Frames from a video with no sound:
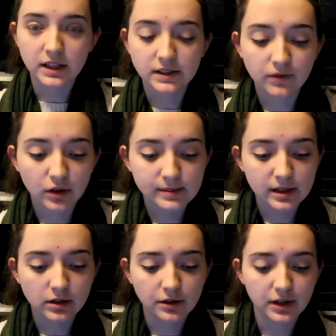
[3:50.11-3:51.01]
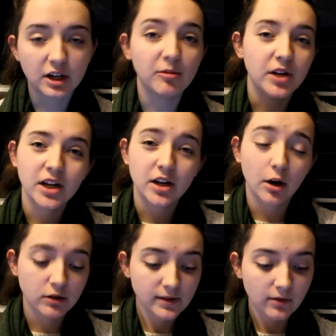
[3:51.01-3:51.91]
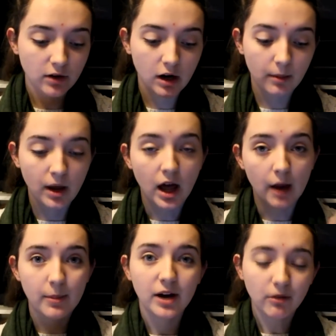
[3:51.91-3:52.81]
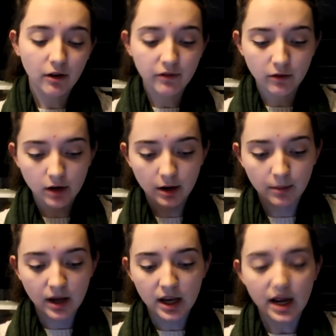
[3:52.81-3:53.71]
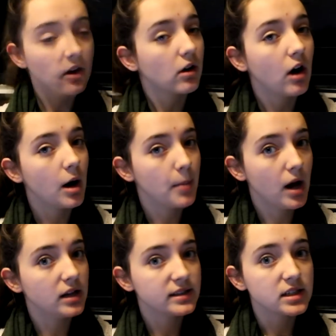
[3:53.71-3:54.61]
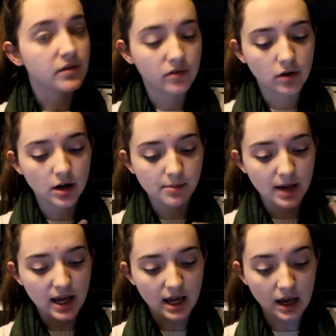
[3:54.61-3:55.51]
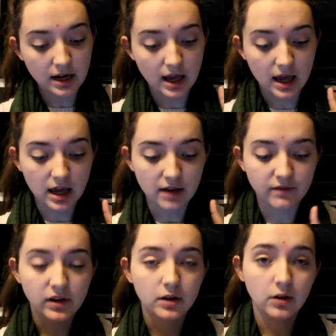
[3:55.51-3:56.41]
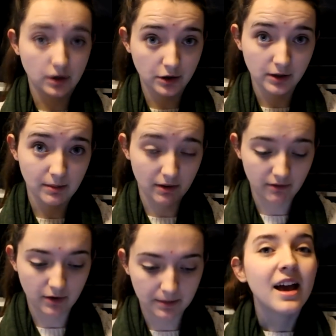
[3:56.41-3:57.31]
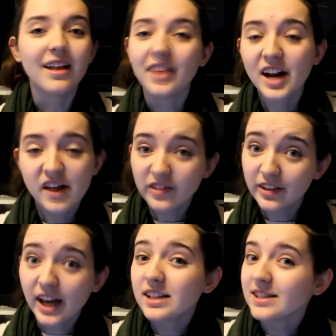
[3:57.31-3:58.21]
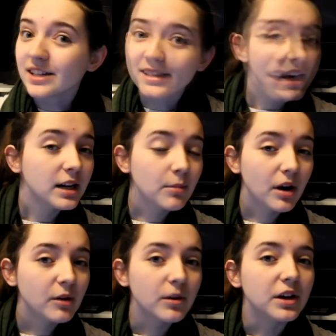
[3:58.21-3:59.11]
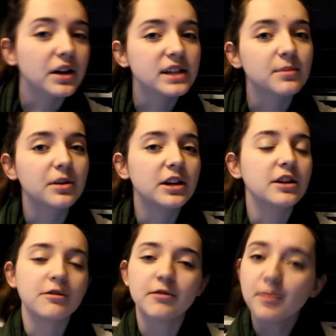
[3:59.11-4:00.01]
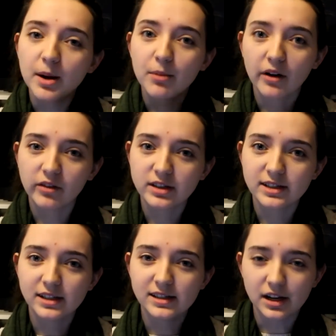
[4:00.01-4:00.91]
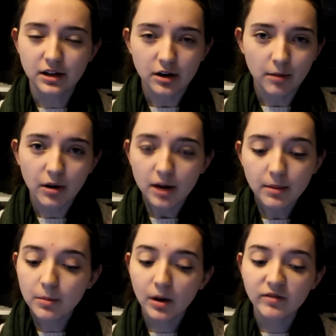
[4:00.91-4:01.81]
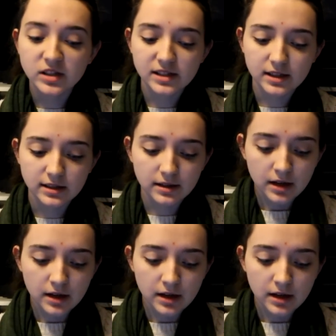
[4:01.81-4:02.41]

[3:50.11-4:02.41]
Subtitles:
These forms include a community codes form, a payroll form, an alcohol policy form, and a vehicle agreement form. And then after that is the exciting part where you get to put in your roommate preferences and your apartment preferences.